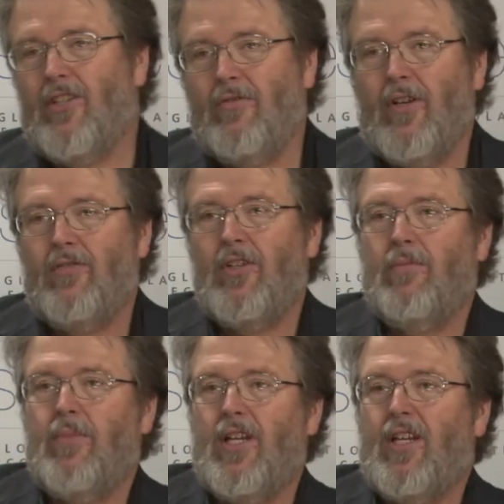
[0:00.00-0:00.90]

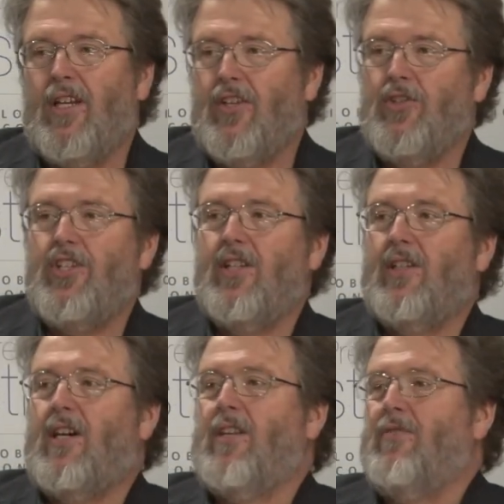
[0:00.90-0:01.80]
self-evident meaning, and you see a
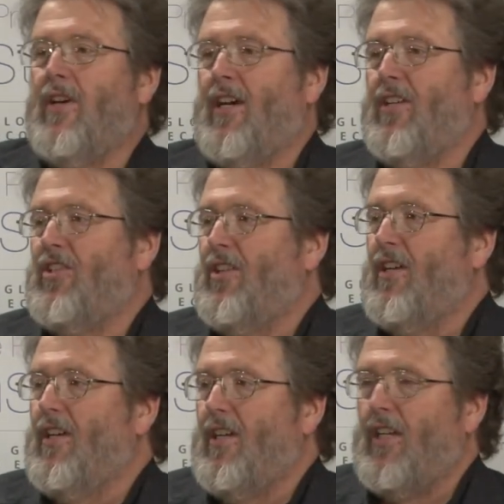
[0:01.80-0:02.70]
lot of that
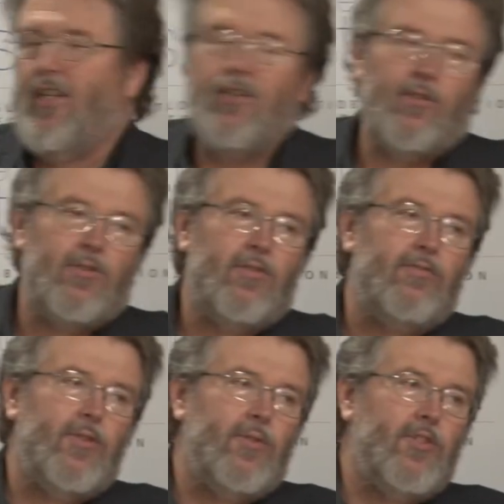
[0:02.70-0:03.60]
in
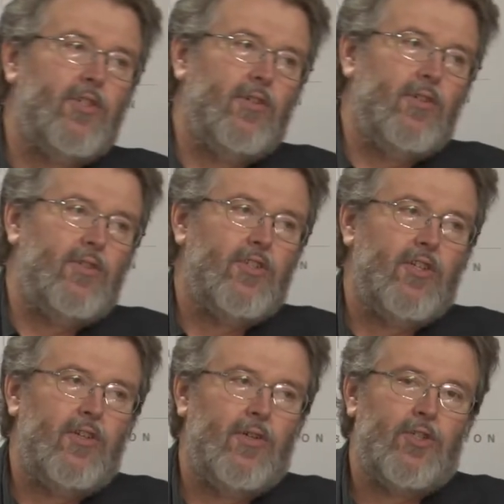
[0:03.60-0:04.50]
local food
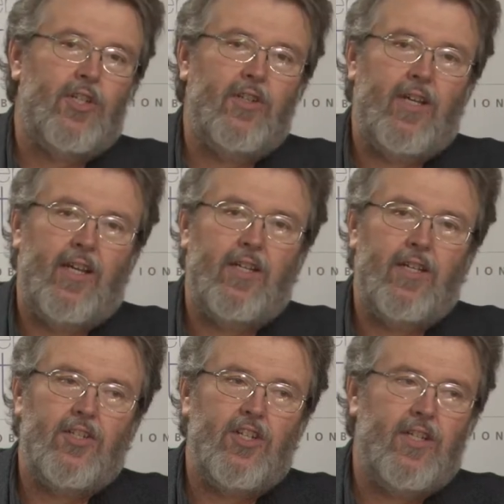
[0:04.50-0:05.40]
circles. The notion
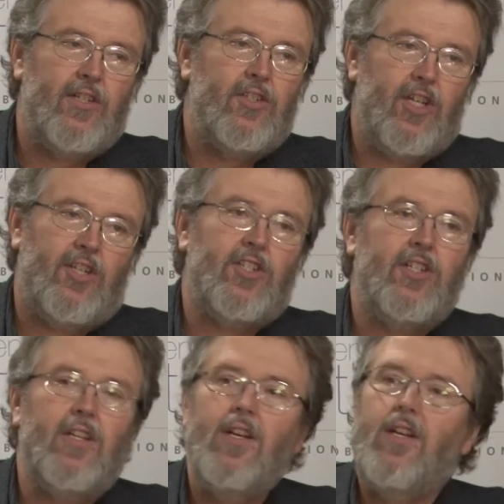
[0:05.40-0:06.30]
that it's not
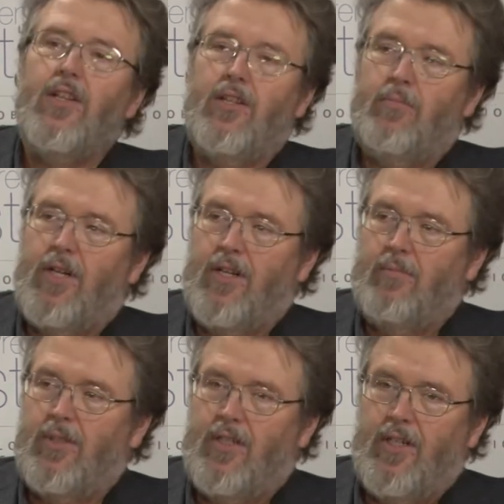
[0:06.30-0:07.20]
just the
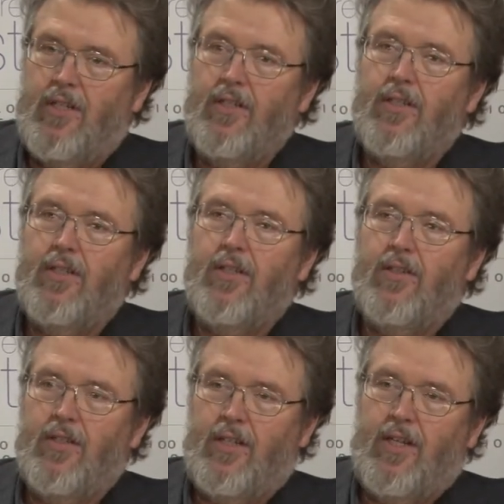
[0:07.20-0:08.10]
bottom line
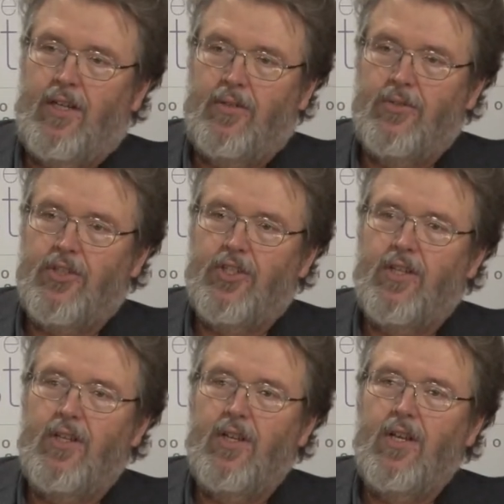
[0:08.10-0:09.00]
that counts,